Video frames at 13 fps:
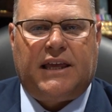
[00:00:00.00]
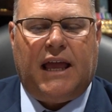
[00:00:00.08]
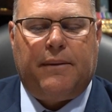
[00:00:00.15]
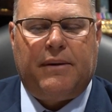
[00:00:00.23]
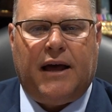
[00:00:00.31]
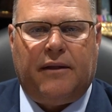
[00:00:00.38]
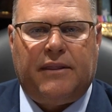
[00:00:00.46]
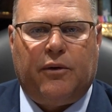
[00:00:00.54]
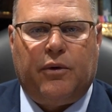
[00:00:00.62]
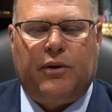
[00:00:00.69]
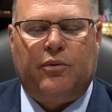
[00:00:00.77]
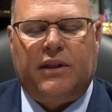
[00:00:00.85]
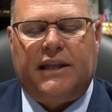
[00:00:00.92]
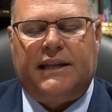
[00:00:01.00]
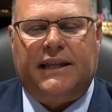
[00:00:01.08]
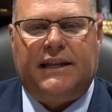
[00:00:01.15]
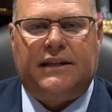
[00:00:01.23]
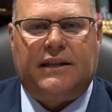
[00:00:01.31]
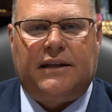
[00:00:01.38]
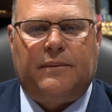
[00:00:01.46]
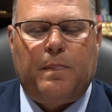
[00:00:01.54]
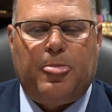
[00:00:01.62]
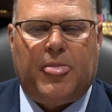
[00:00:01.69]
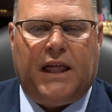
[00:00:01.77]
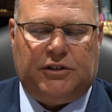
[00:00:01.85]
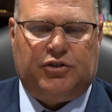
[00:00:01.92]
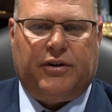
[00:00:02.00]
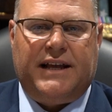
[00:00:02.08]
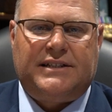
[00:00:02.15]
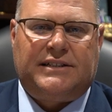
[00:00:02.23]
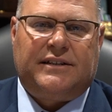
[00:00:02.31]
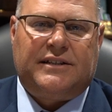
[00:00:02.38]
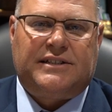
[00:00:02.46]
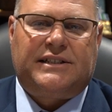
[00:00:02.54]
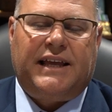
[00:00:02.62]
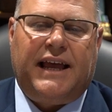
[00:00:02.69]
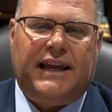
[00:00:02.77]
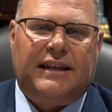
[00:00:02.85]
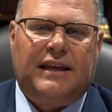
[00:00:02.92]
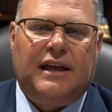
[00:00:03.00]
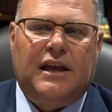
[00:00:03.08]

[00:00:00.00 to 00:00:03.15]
came out that we really needed to address in the state.